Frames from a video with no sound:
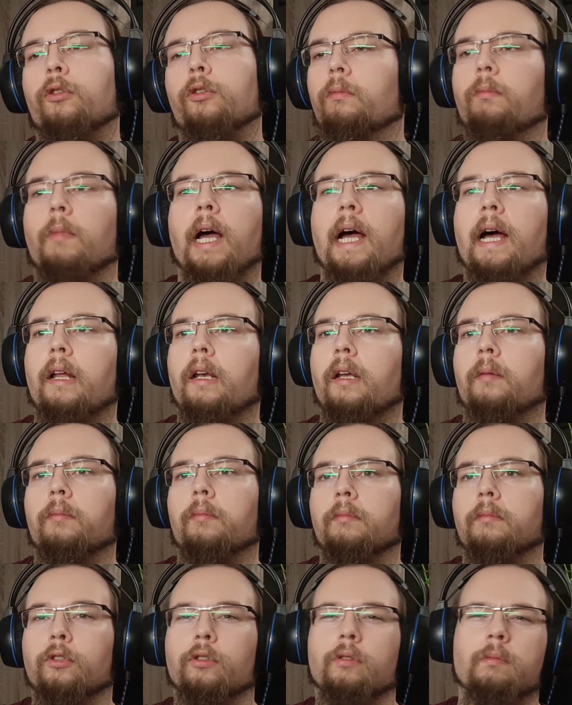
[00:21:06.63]
Or
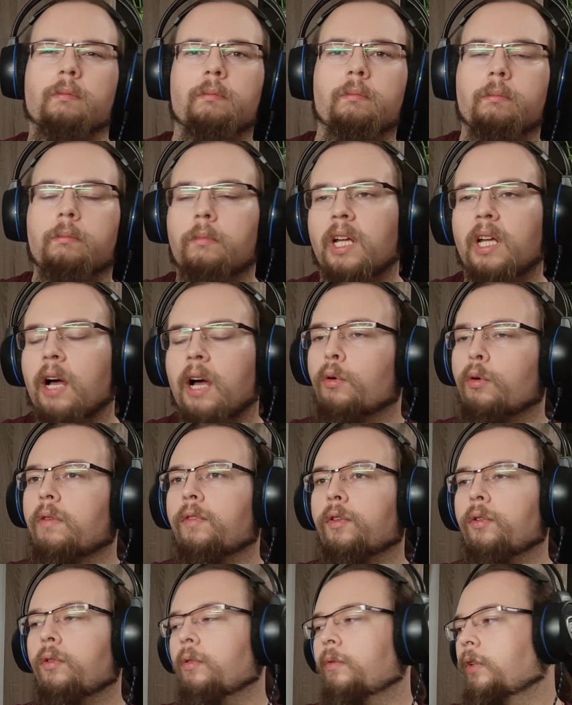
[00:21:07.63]
Adam, or
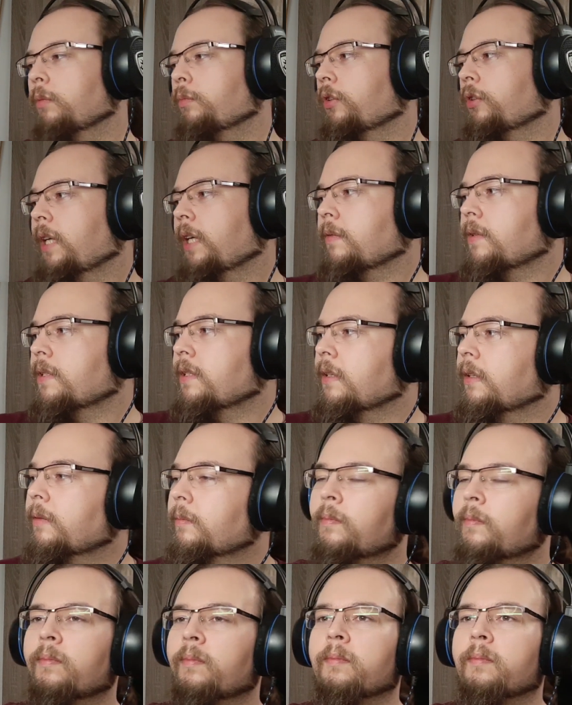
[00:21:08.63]
however you wanna pronounce
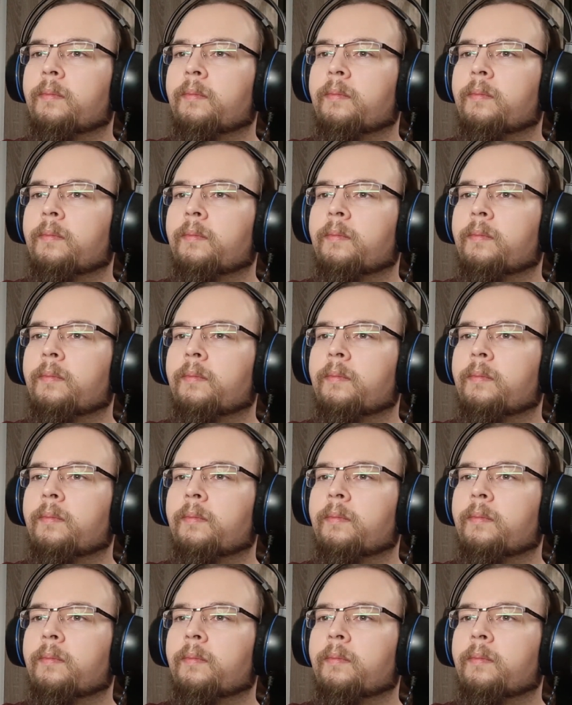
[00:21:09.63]
it.